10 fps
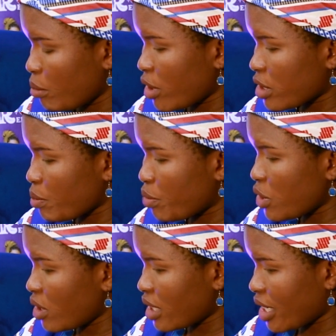But
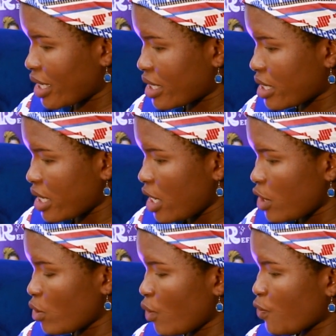beyond that,
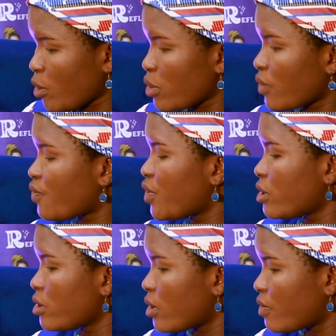from your
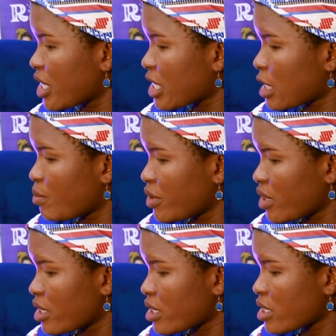field of
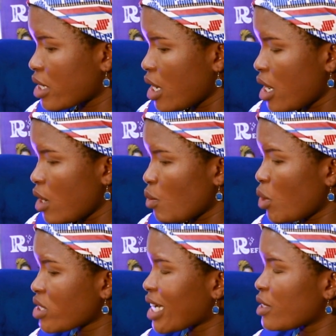experience,
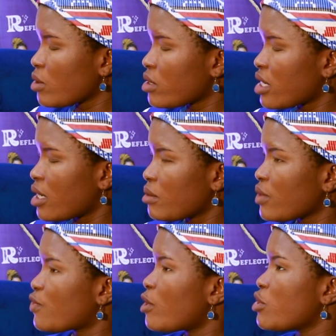what are those
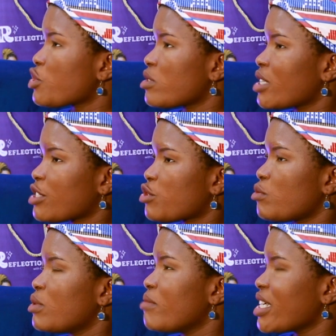information that
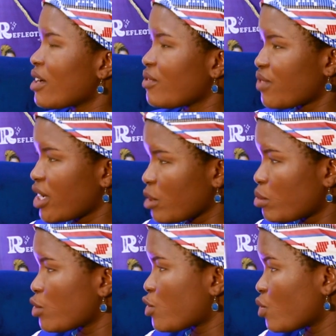should be made
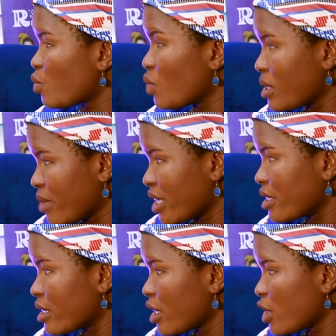available to women,
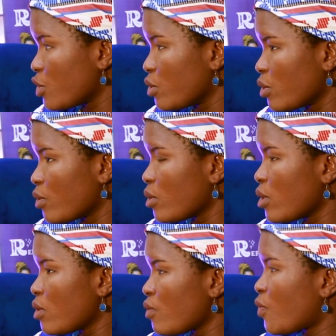
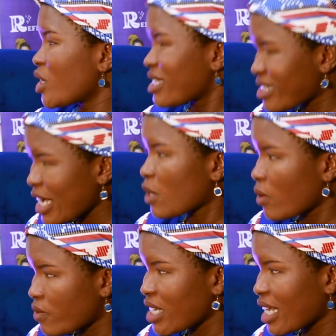for the sake
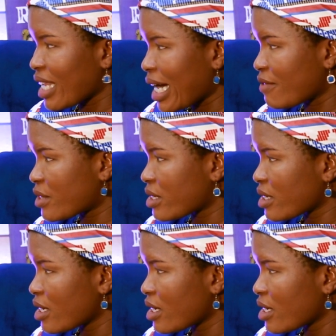of their lives?